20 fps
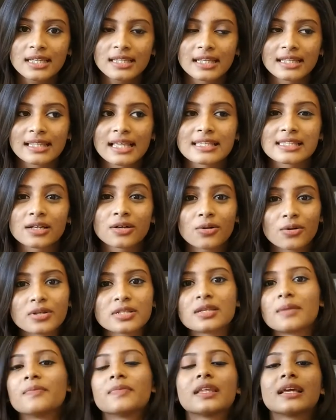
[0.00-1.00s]
that there's a course
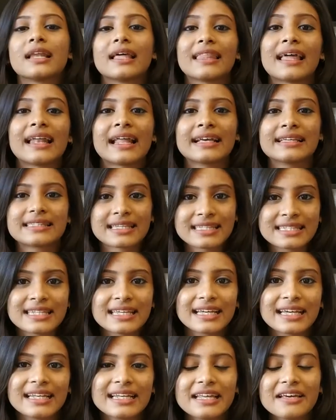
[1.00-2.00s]
something like that
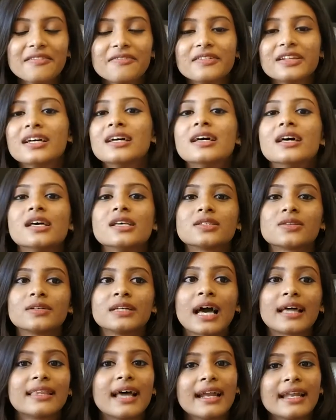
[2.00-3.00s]
existing in NIFT. So
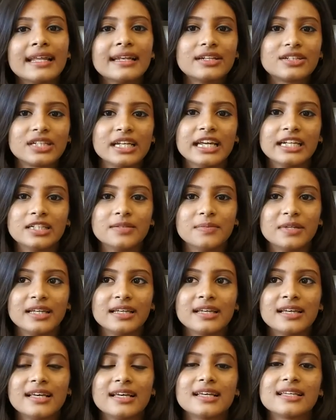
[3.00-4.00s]
yeah, that intrigued
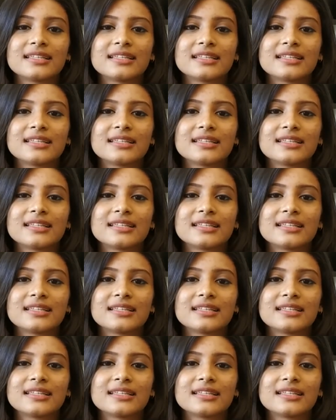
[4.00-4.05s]
me.